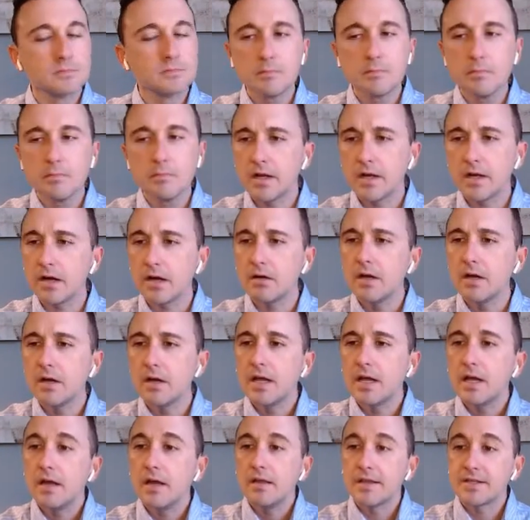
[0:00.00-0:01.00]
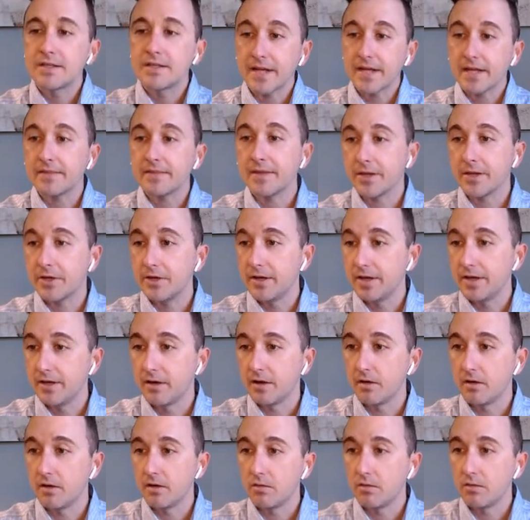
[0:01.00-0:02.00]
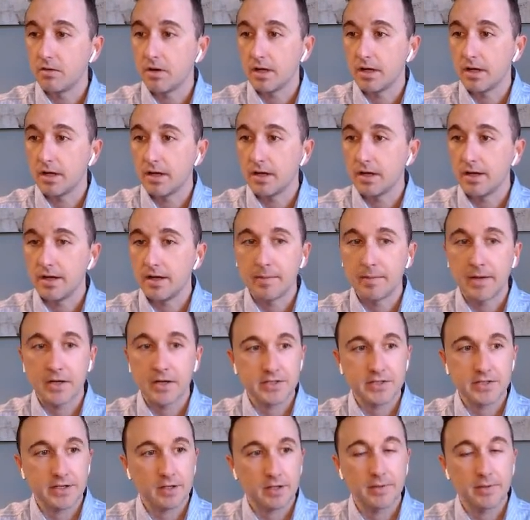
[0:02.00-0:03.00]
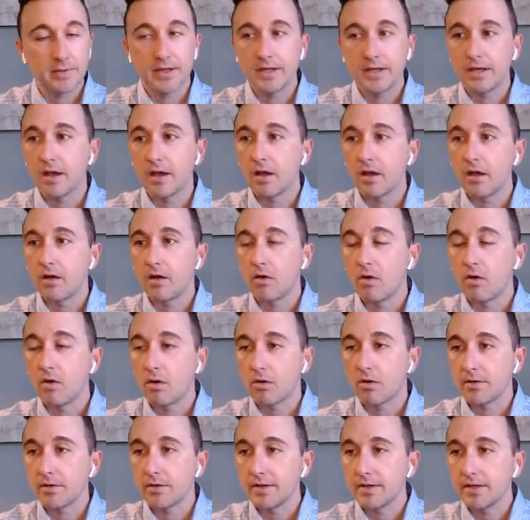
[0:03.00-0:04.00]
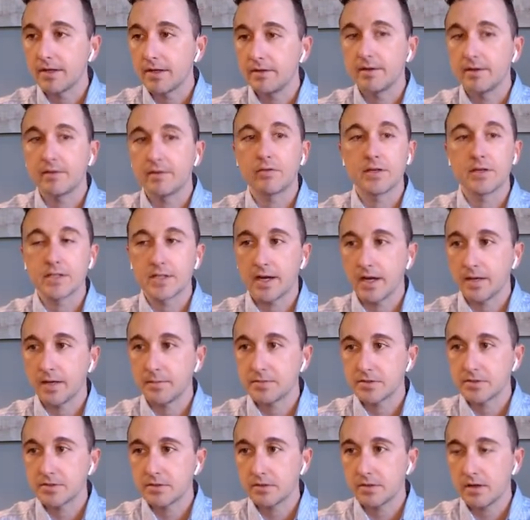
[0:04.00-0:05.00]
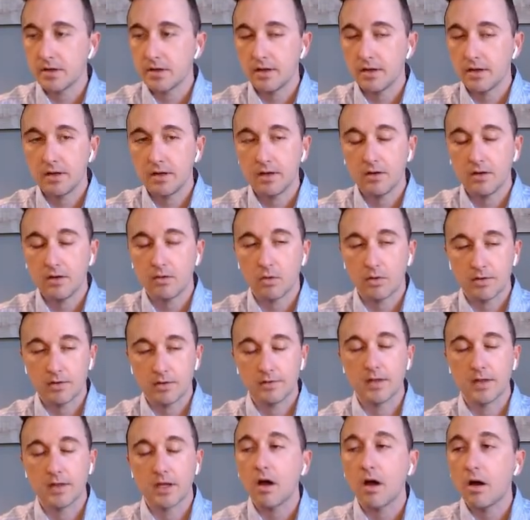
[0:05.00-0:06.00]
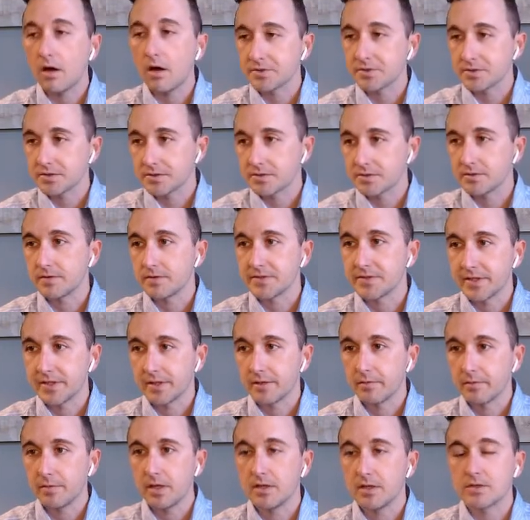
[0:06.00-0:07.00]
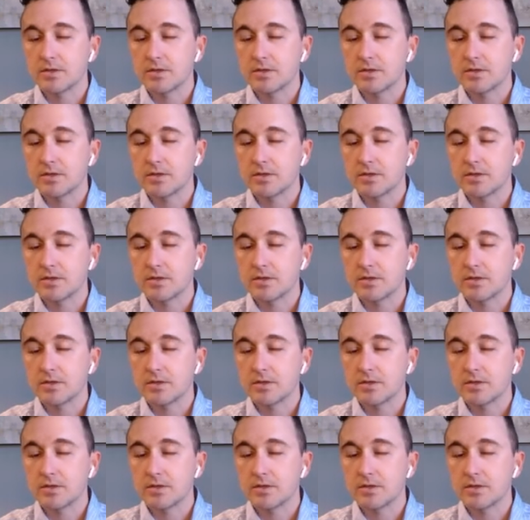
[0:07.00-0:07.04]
Now, the second thing you need to know about syncope are the different types or the causes of syncope.